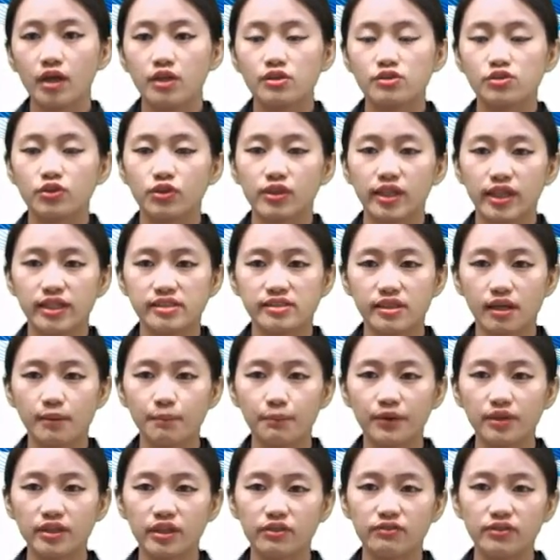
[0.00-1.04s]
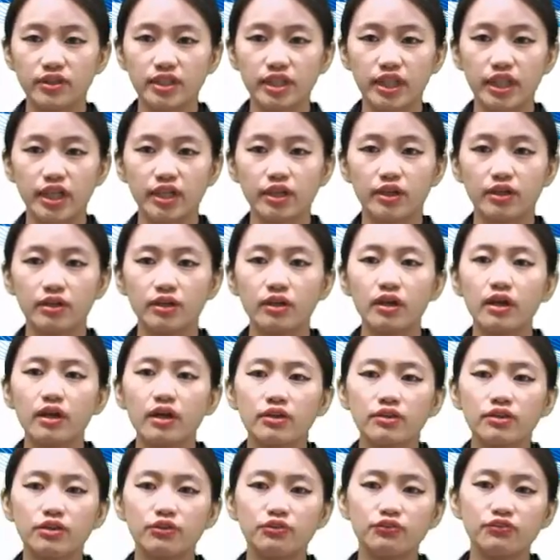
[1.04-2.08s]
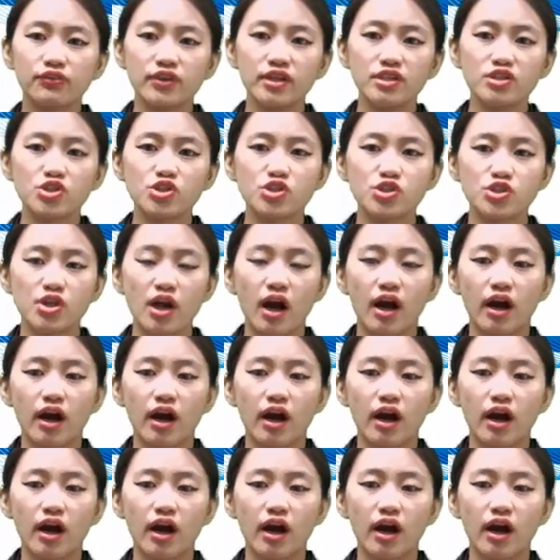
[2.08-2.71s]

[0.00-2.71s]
So the example given here, the fish